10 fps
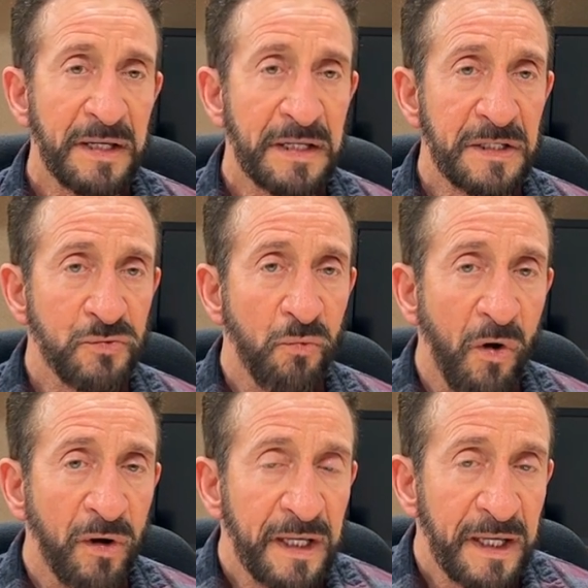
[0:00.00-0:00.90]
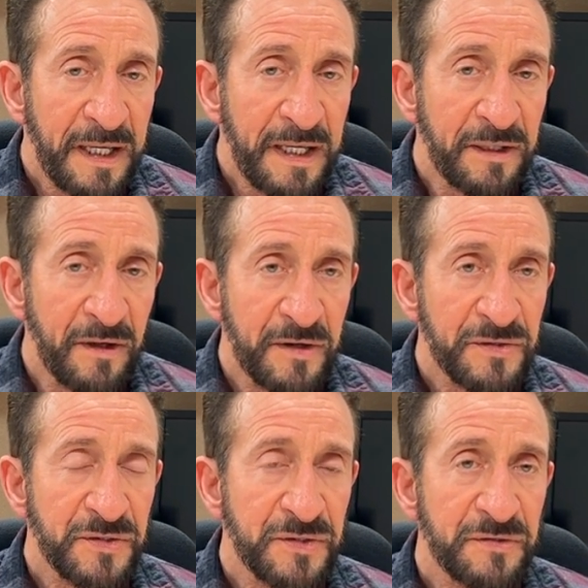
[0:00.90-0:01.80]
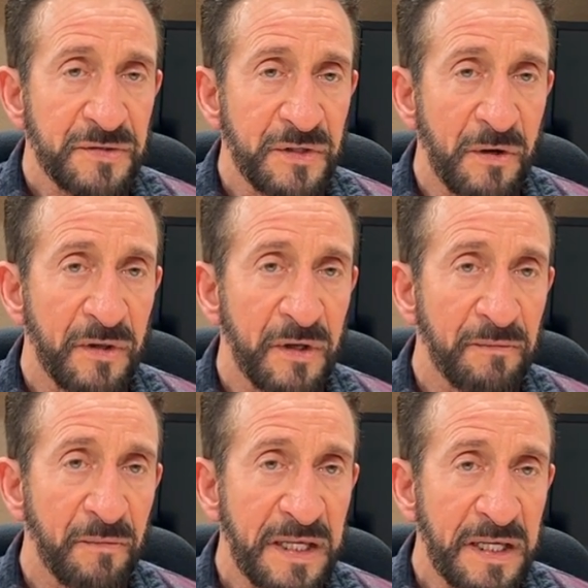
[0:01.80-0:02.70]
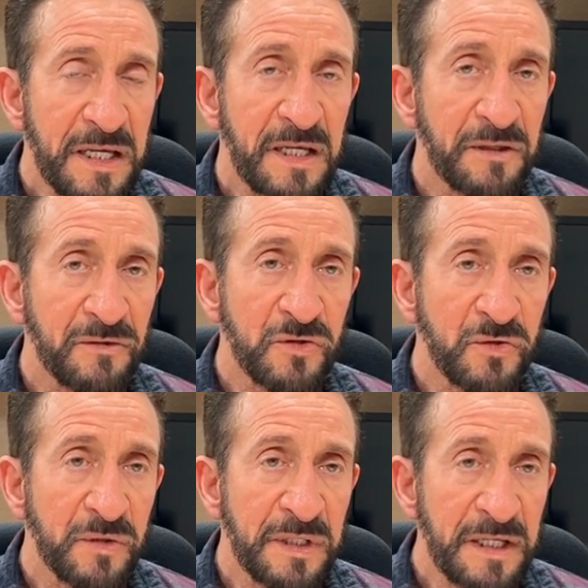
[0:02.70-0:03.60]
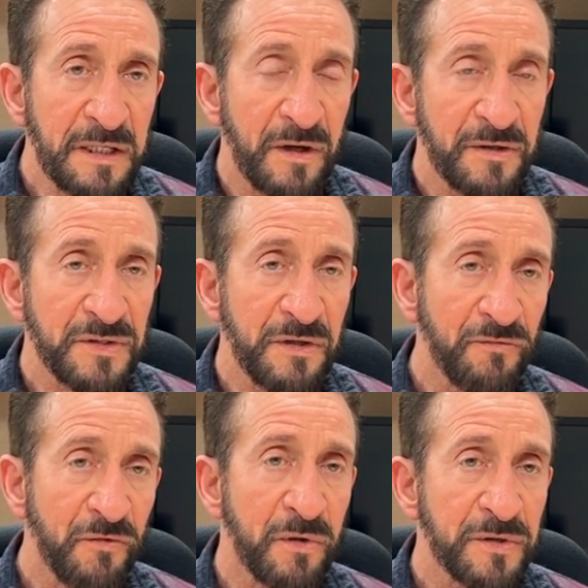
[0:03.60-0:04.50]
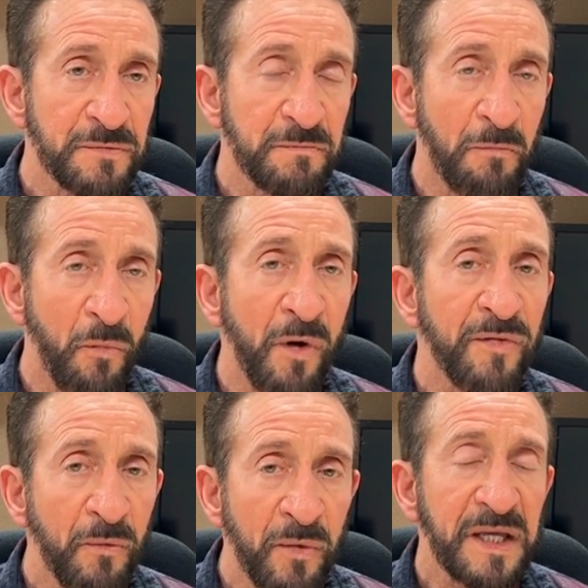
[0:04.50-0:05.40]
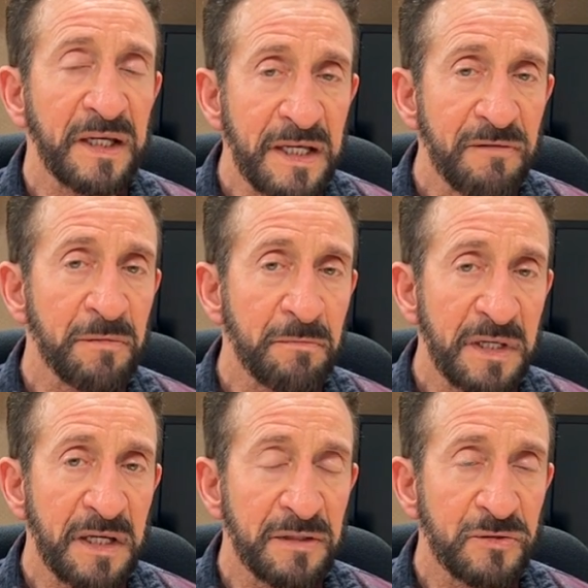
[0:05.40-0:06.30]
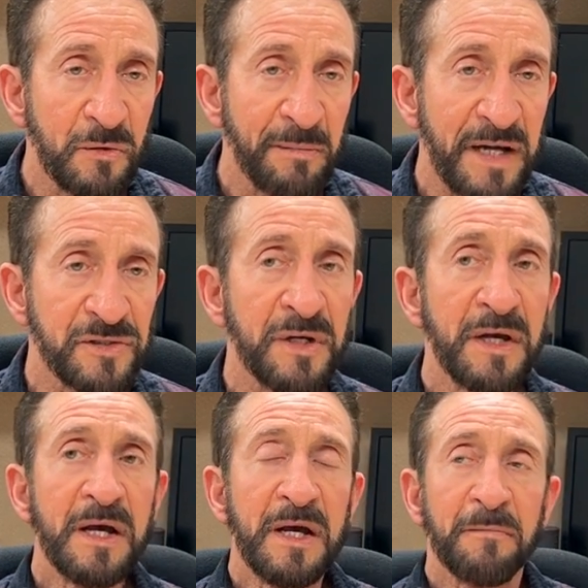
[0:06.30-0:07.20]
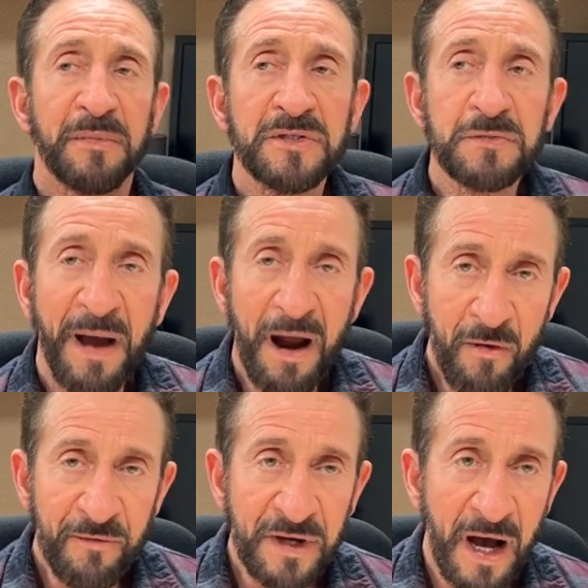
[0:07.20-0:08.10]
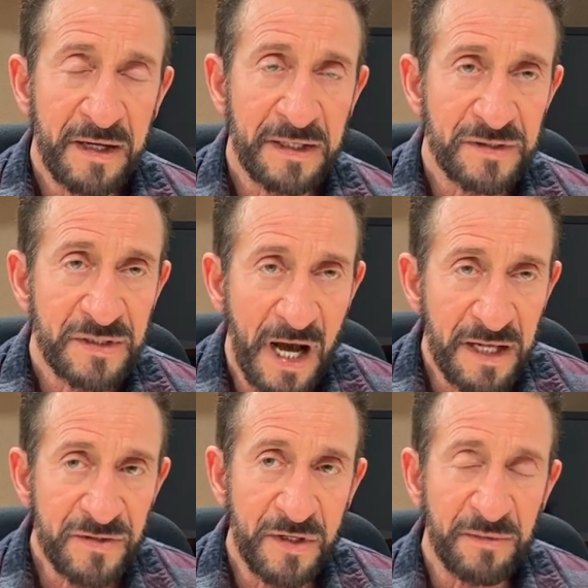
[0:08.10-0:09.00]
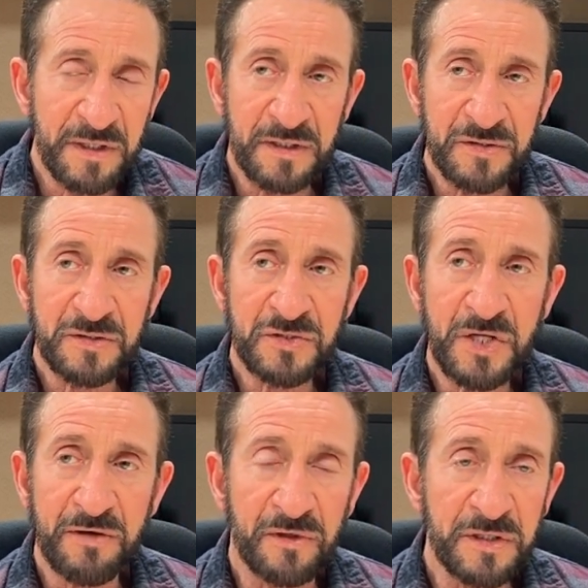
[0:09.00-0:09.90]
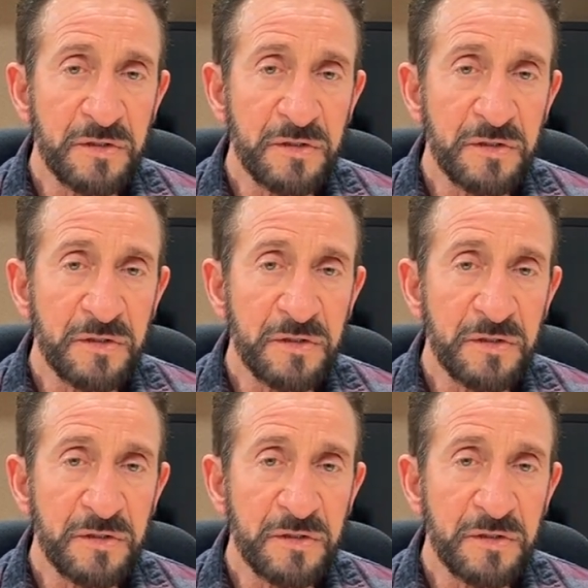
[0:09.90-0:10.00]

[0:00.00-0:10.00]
is working in us so that he can do in us and through us more than we can even begin to imagine. But this power of God, it's not something that's generally